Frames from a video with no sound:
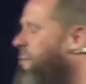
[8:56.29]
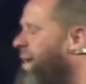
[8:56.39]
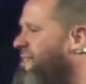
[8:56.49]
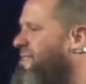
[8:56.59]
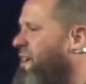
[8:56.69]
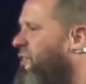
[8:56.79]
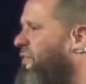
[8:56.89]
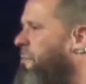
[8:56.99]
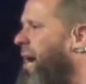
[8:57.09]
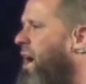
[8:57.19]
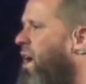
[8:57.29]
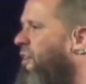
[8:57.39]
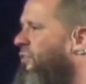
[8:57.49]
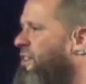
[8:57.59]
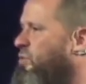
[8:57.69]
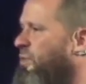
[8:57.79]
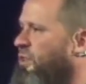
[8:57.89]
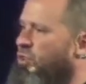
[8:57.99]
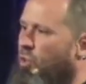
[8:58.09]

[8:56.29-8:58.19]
I find myself in my office